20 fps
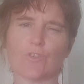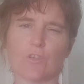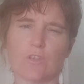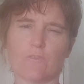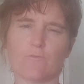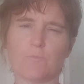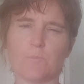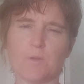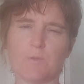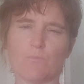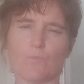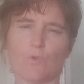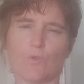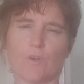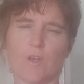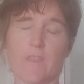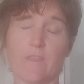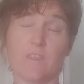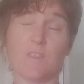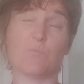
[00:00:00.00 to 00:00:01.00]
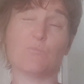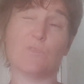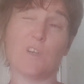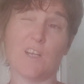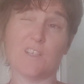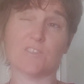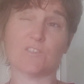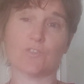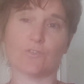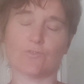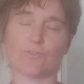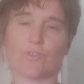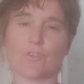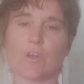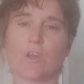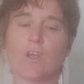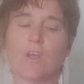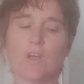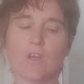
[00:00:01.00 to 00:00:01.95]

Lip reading: You'd have a bit more in them as such.